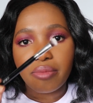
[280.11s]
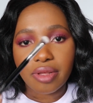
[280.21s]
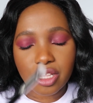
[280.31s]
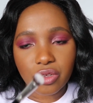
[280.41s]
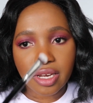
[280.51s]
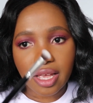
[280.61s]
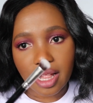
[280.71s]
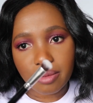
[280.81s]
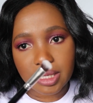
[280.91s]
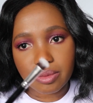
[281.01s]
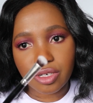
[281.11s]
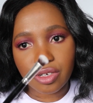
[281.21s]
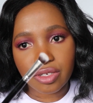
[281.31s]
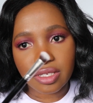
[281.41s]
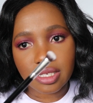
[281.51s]
but this one helps
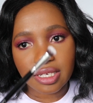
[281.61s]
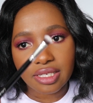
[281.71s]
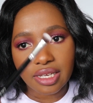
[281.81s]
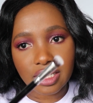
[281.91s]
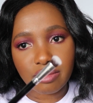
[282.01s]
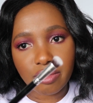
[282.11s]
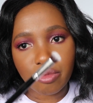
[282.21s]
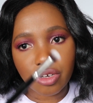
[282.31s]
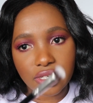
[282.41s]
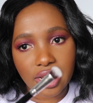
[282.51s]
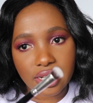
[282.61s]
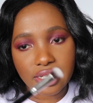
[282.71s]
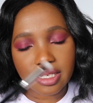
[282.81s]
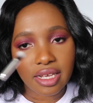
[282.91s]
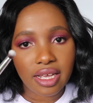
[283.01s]
because it's a little bit more
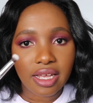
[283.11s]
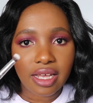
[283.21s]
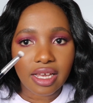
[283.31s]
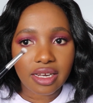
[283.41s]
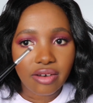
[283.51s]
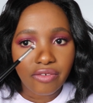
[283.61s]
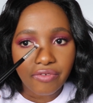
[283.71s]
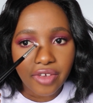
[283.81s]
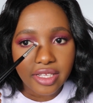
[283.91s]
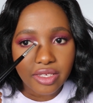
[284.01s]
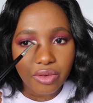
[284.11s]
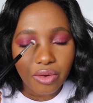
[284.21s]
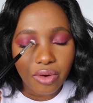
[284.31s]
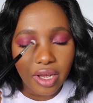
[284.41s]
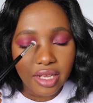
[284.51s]
dense and it fits
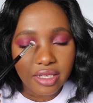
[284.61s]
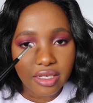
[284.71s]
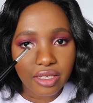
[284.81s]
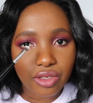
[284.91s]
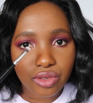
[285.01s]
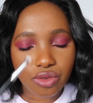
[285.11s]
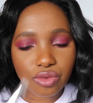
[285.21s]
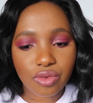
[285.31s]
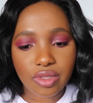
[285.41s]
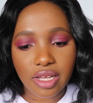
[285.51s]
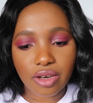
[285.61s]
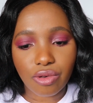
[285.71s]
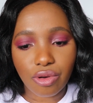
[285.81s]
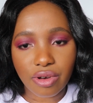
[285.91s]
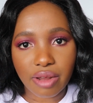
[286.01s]
right into that
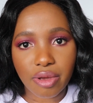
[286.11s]
corner.